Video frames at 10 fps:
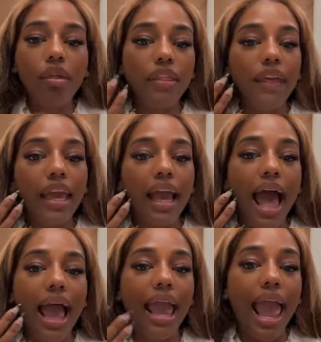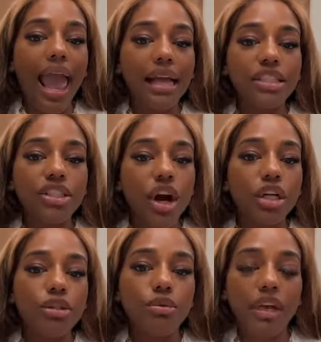Only thing I ask
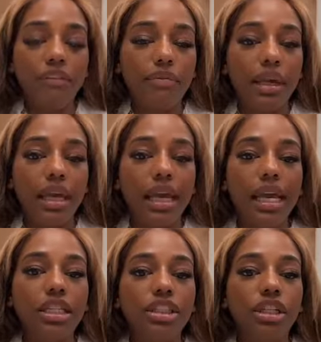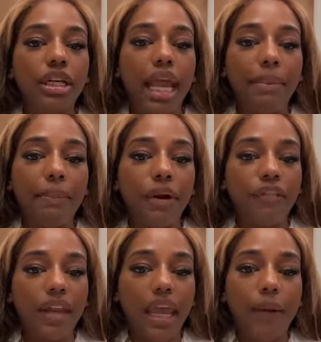y'all to give me is your name and
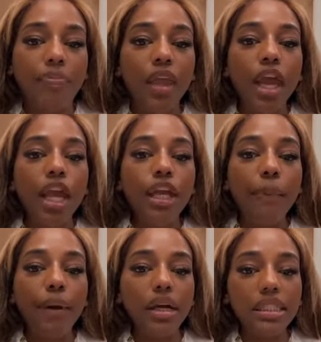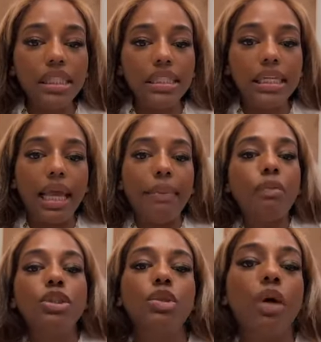birth date, your person's name,
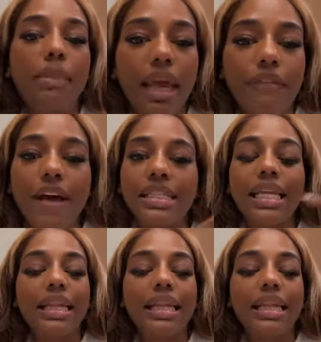and what you want to manifest.